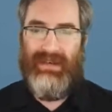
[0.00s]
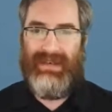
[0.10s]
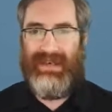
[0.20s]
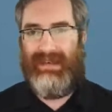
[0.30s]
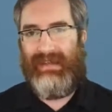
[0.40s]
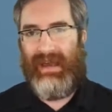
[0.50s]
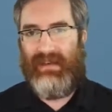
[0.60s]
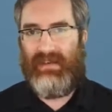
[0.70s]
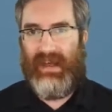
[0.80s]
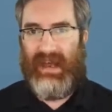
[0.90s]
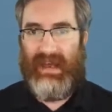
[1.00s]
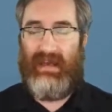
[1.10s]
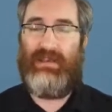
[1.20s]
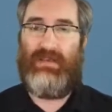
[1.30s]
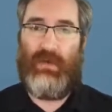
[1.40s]
getting that into the
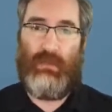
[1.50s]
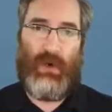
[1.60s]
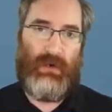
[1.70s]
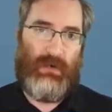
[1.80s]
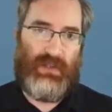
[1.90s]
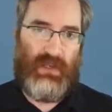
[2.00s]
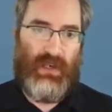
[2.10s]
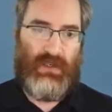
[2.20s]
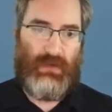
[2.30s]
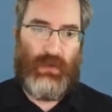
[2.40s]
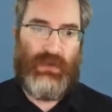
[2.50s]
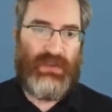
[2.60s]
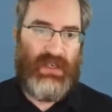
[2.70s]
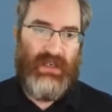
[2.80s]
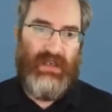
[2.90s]
hands of our partners and customers.